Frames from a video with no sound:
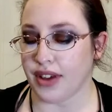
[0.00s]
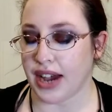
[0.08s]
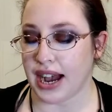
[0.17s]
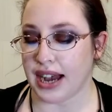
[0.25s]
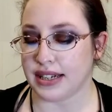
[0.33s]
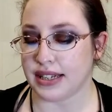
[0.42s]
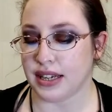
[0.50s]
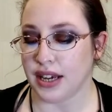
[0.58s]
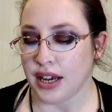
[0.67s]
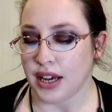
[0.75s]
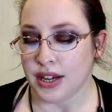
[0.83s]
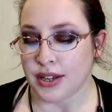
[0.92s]
that
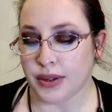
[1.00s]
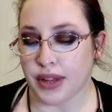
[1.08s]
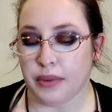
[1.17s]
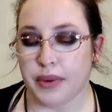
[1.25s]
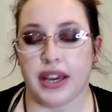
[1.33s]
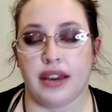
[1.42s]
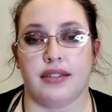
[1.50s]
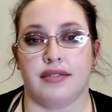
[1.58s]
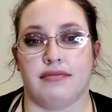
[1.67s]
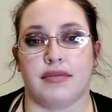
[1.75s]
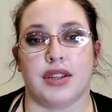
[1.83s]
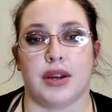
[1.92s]
so that way,
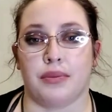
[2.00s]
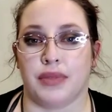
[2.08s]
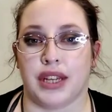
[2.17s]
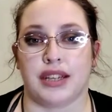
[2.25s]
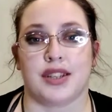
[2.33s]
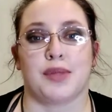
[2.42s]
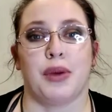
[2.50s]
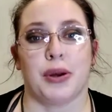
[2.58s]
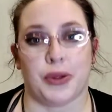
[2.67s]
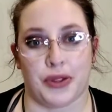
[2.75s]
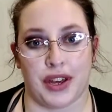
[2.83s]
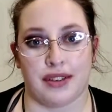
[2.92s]
you know, they could
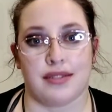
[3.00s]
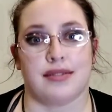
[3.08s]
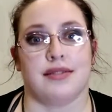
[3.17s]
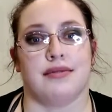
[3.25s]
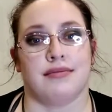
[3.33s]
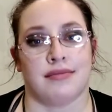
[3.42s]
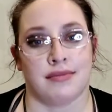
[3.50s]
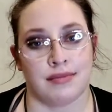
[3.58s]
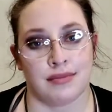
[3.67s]
smuggle things and